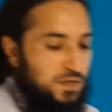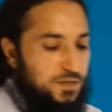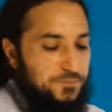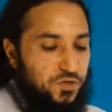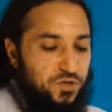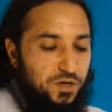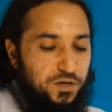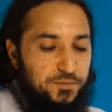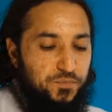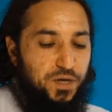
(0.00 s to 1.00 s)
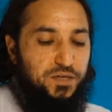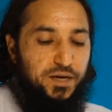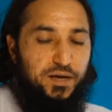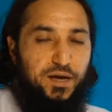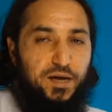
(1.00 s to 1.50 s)
a
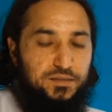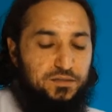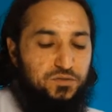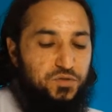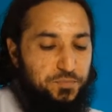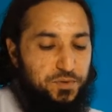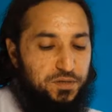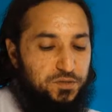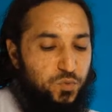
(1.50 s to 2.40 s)
tongue has three parts.